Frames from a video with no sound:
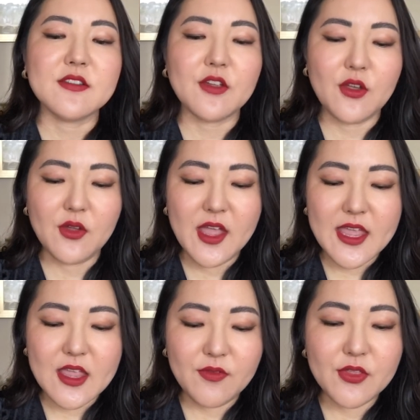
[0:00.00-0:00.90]
So
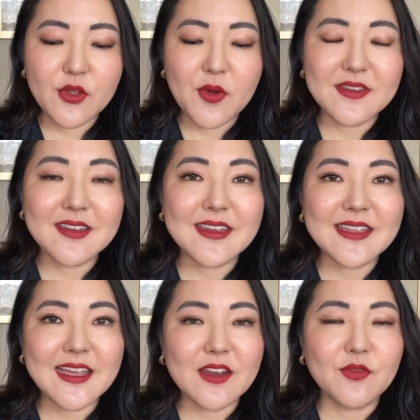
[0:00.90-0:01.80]
even though I didn't
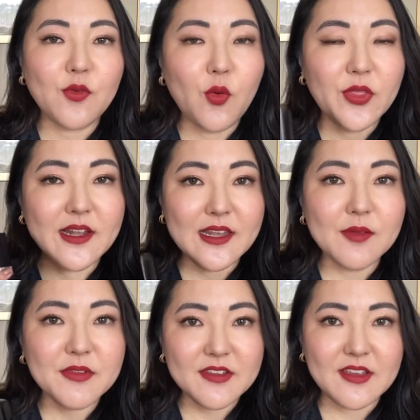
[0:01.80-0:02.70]
get it for the
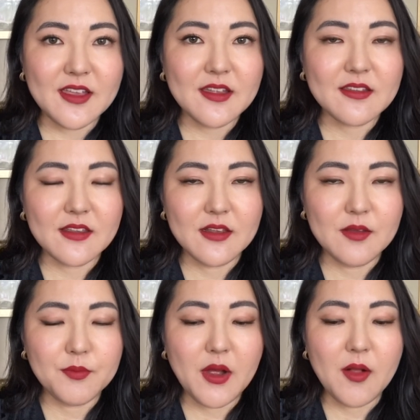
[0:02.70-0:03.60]
lipsticks and the
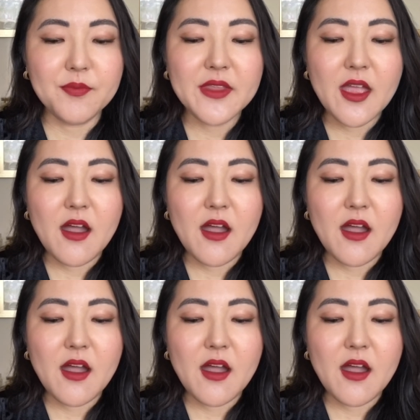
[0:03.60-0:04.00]
lip balm,